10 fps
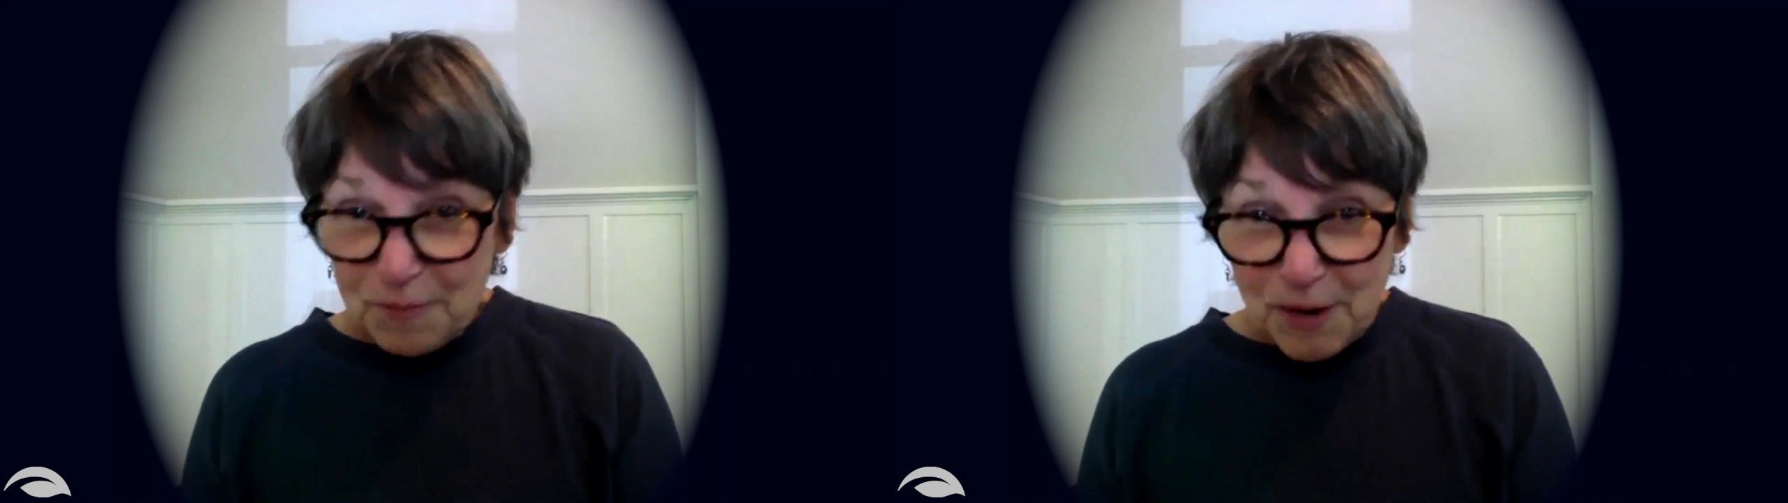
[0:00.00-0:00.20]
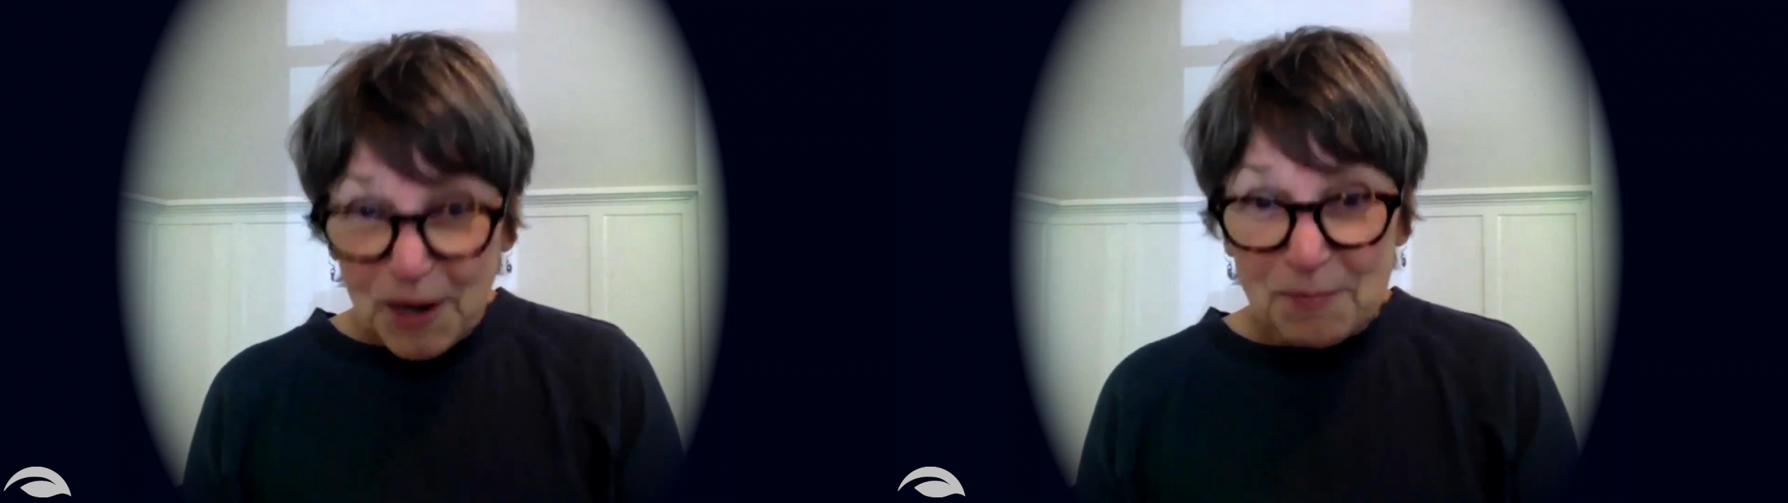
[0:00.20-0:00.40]

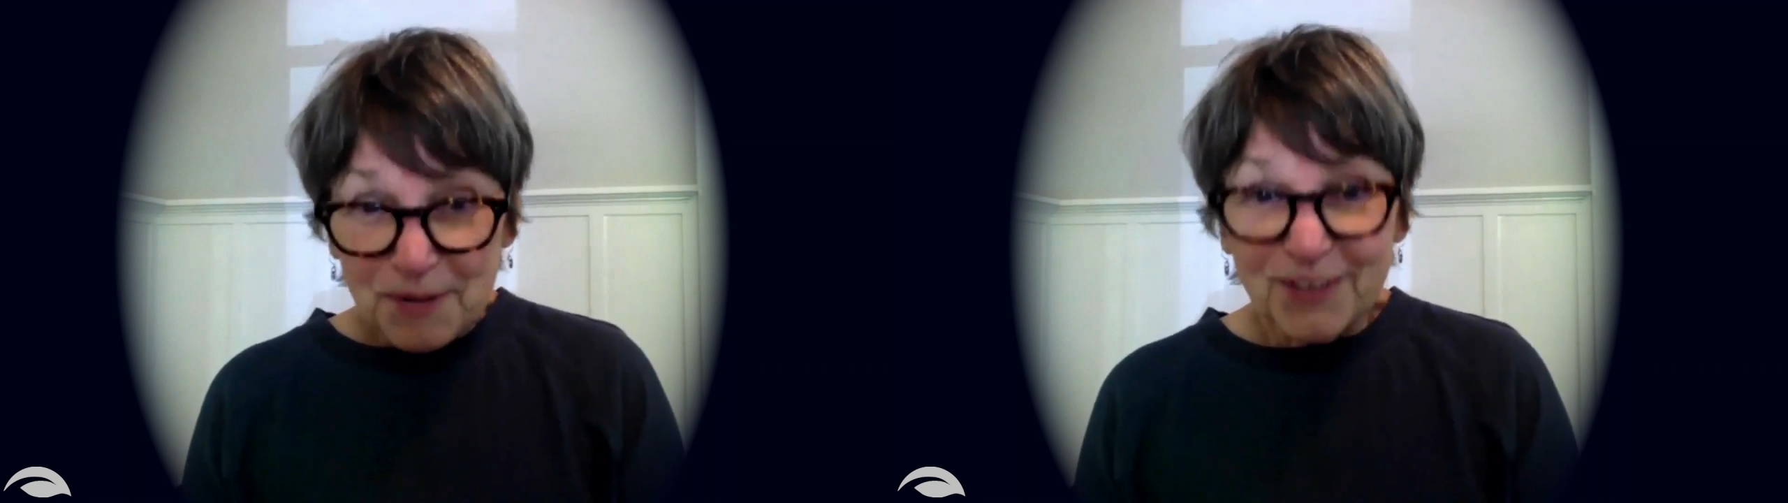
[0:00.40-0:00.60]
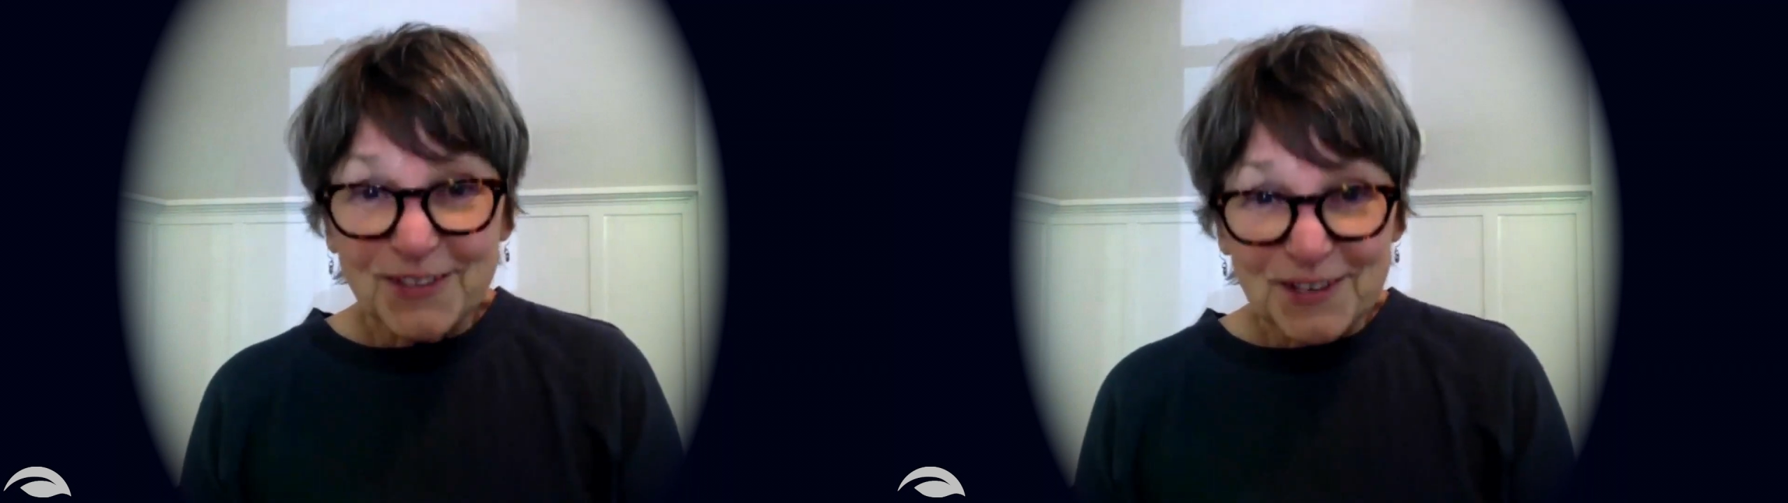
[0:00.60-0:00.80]

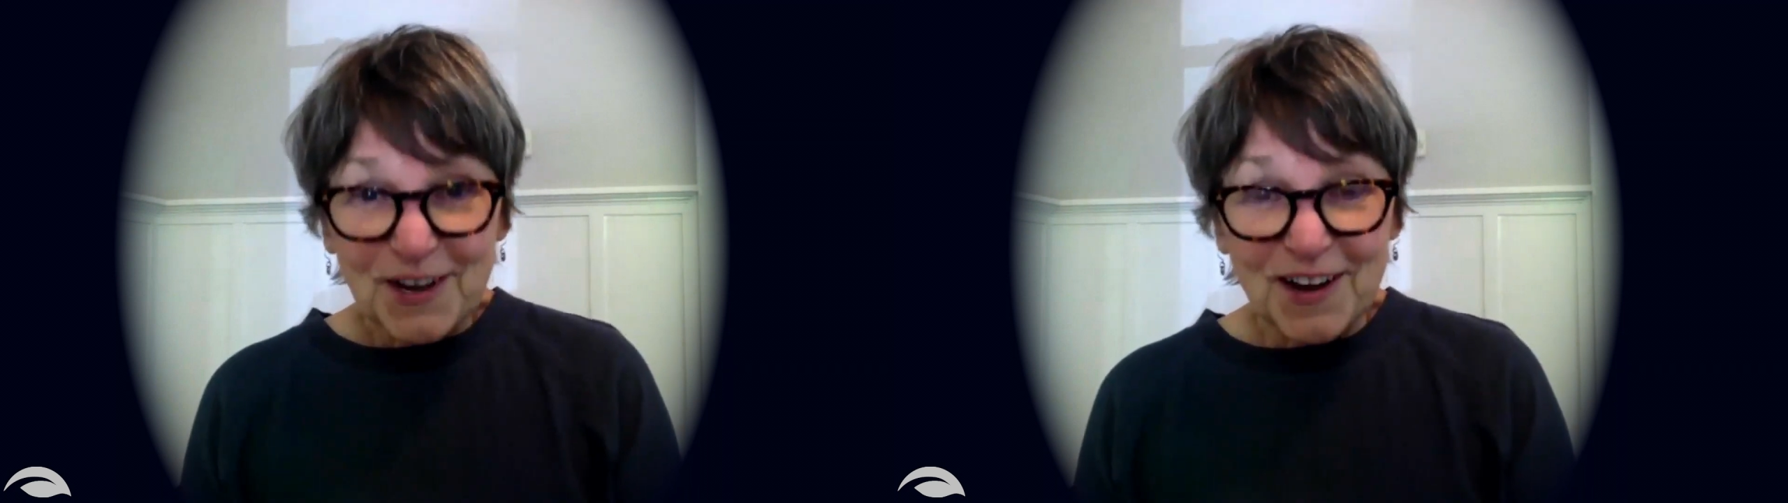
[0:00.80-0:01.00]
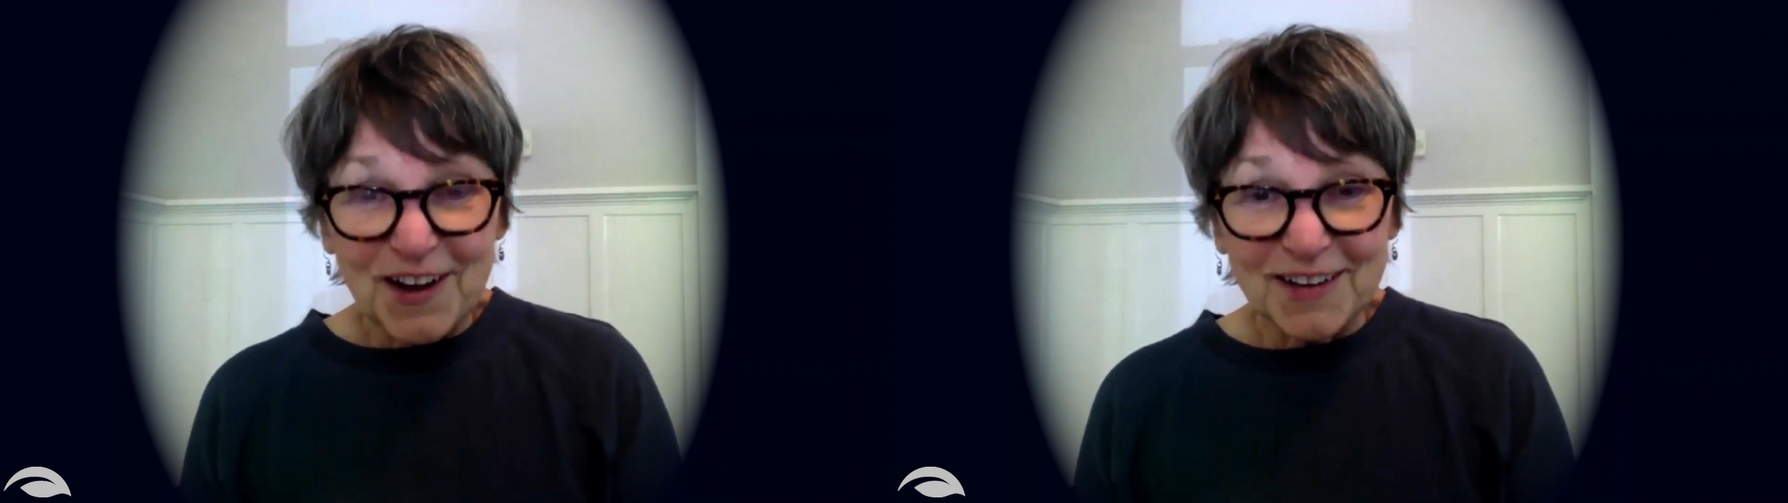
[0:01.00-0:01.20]
popular
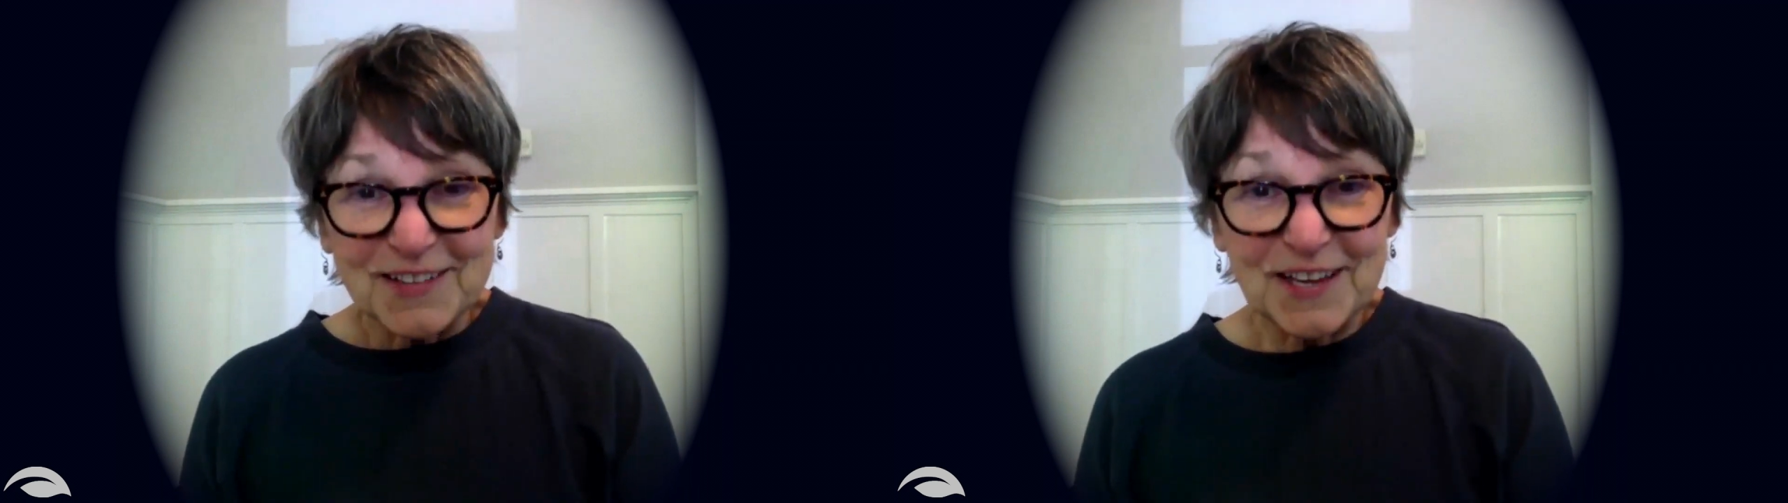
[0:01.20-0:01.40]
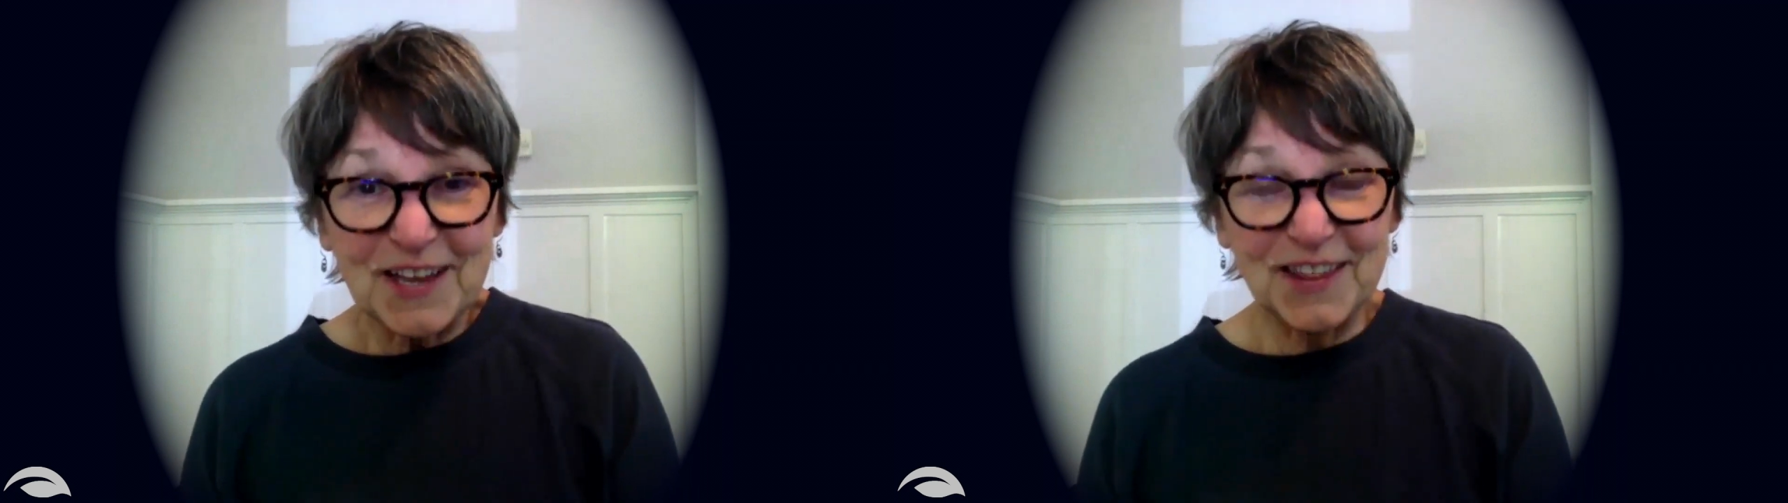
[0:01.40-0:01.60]
songs